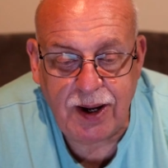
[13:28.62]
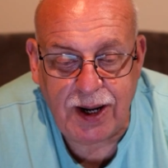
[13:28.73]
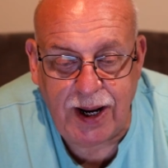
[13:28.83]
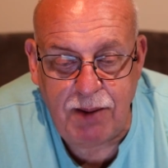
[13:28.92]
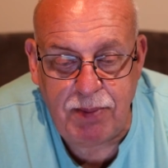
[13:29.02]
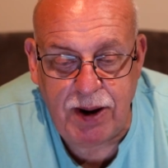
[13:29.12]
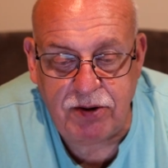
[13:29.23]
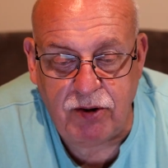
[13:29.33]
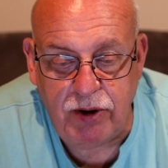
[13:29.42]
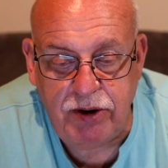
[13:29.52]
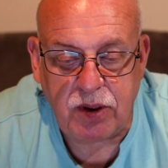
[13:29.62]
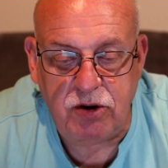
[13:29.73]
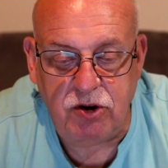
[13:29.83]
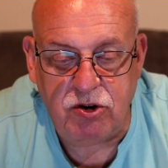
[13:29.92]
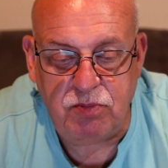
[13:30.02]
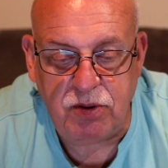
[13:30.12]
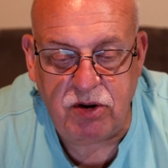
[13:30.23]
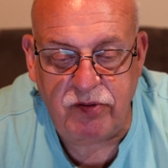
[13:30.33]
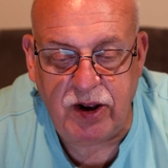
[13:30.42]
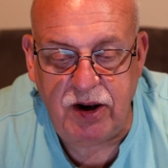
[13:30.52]
clay-based grease. It is
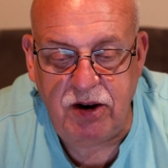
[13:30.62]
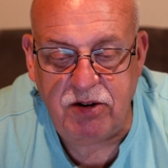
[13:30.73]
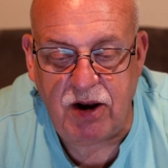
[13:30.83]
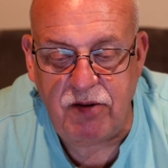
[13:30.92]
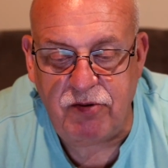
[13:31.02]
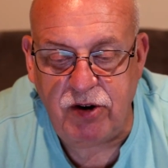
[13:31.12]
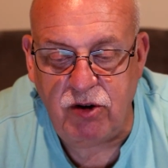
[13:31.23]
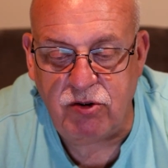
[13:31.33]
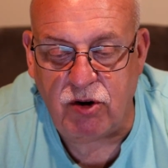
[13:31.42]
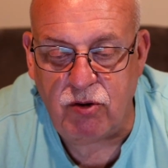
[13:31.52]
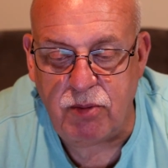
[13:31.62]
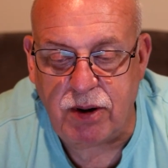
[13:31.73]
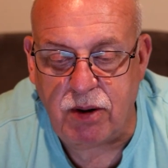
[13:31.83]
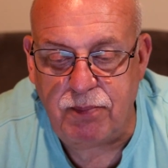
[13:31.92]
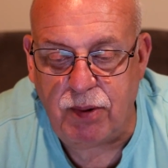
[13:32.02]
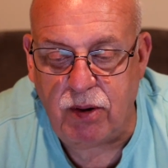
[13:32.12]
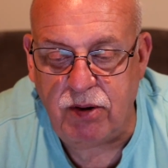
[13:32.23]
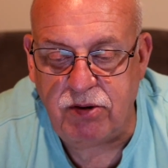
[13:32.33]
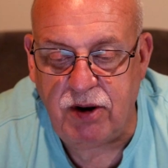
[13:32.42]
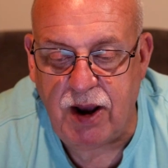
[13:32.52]
specifically designed for use on rubber
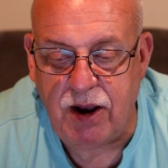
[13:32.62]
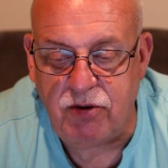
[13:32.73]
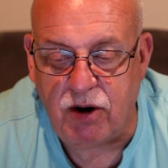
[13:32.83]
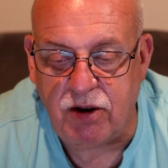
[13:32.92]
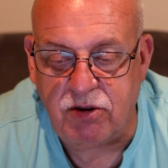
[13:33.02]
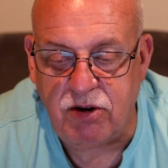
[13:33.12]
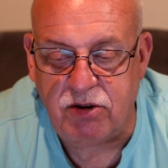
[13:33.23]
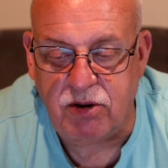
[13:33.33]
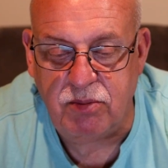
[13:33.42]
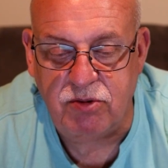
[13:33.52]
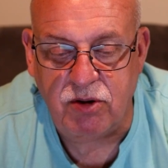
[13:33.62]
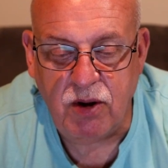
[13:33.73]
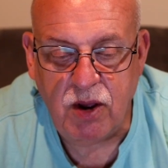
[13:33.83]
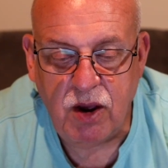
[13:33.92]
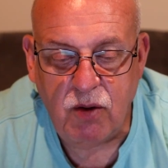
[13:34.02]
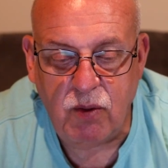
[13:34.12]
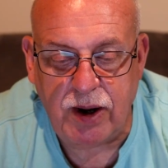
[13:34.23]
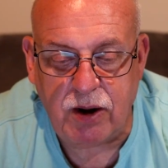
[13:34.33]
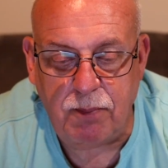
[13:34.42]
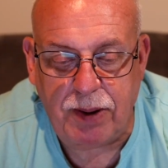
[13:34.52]
components in hydraulic systems where
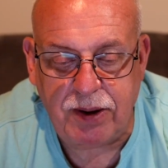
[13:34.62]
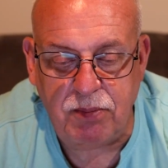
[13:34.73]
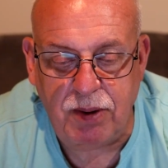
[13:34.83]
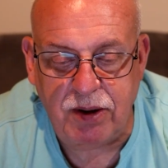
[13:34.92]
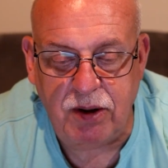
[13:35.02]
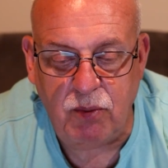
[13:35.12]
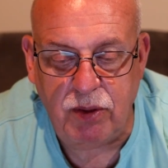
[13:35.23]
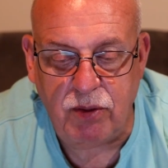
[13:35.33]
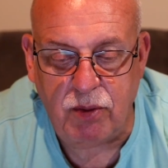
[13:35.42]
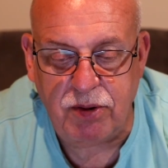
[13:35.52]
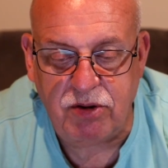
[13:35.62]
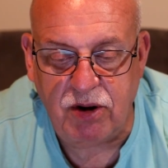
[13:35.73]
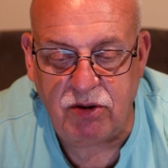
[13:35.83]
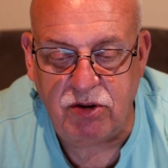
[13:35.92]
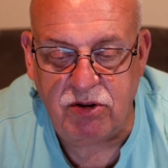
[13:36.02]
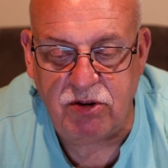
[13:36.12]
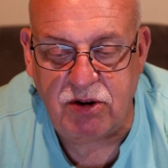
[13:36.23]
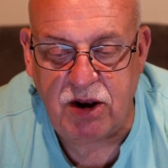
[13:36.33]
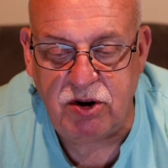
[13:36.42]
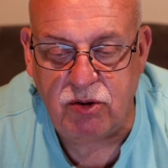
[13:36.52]
compatibility with the rubber seals is
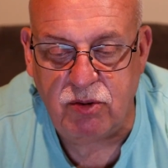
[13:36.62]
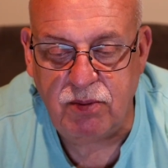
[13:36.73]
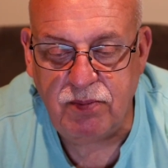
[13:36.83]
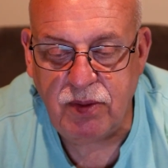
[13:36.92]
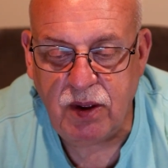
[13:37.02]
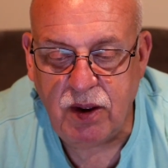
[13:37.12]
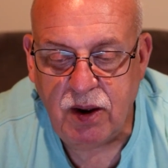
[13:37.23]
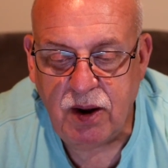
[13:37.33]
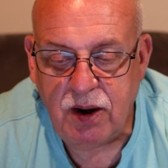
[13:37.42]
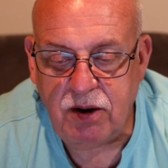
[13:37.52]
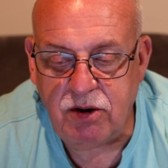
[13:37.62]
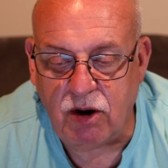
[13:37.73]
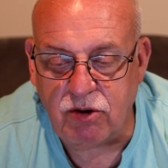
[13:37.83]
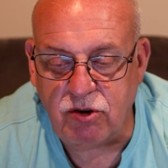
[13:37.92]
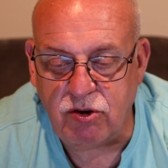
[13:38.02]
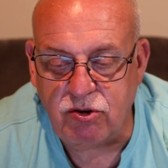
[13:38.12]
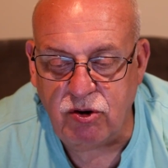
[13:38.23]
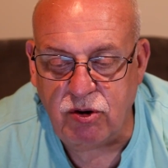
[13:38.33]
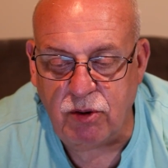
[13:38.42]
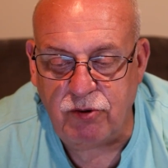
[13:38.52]
essential. It is also
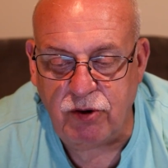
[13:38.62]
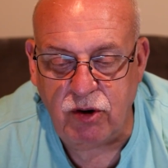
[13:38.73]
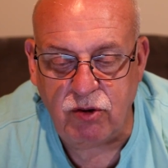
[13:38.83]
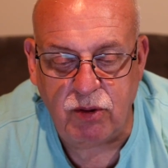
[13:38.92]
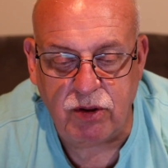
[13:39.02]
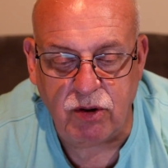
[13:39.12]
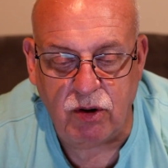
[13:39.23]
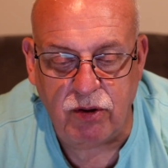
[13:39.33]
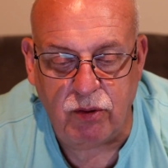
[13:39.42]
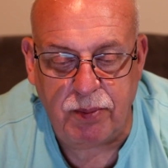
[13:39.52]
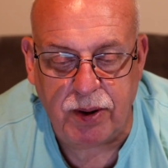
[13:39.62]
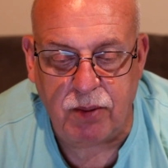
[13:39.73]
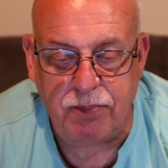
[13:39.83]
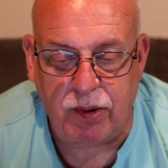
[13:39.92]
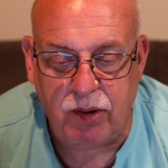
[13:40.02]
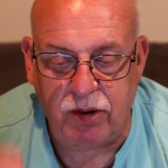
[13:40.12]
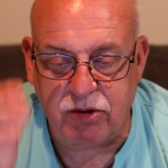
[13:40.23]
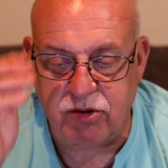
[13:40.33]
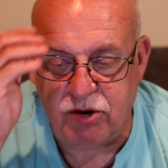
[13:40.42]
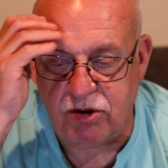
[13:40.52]
suitable for use with other rubber
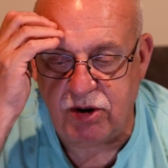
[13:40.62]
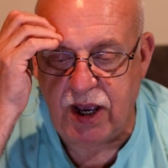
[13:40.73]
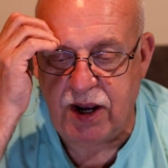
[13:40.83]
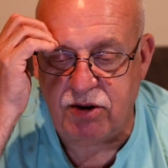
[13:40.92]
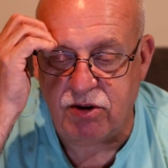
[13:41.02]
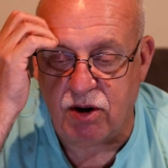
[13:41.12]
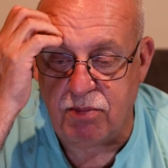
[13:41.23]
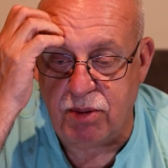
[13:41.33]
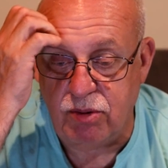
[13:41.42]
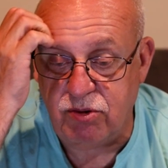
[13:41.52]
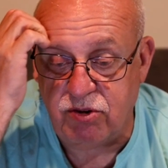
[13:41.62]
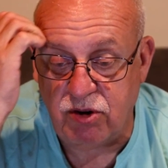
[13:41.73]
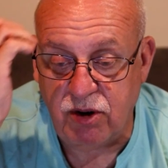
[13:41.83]
components such as gaiters or boots